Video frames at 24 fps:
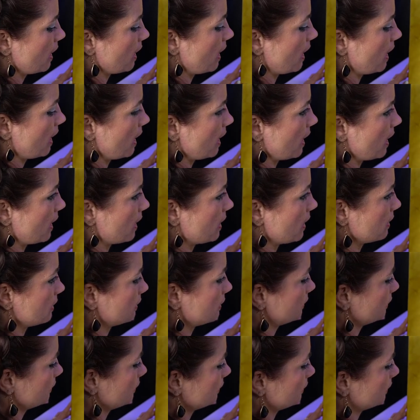uh,
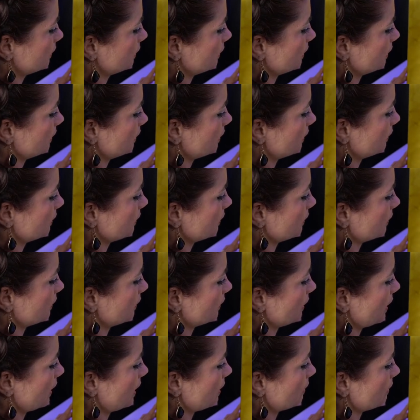
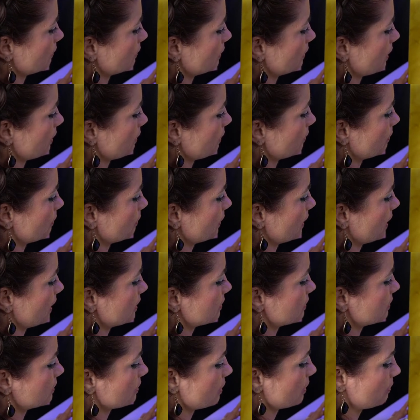I don't know.
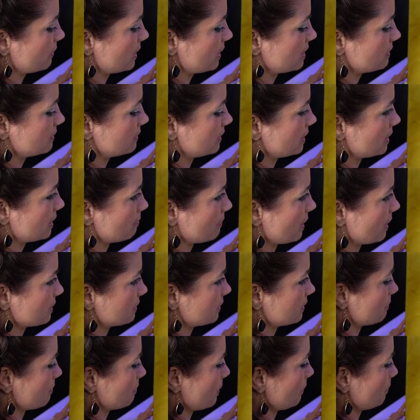It's so easy to mess
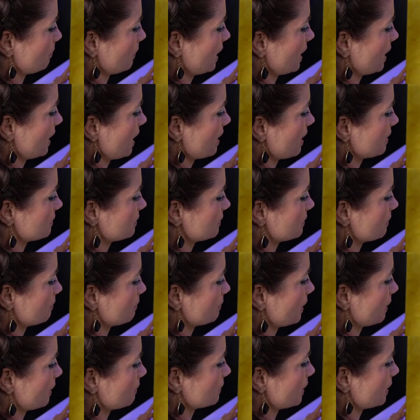them up, I guess.
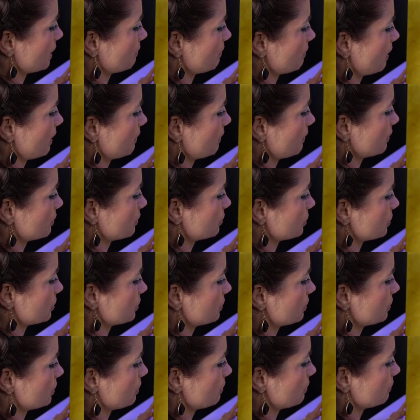Sometimes I'd rather
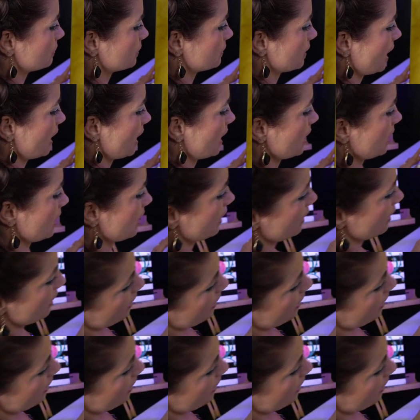just use a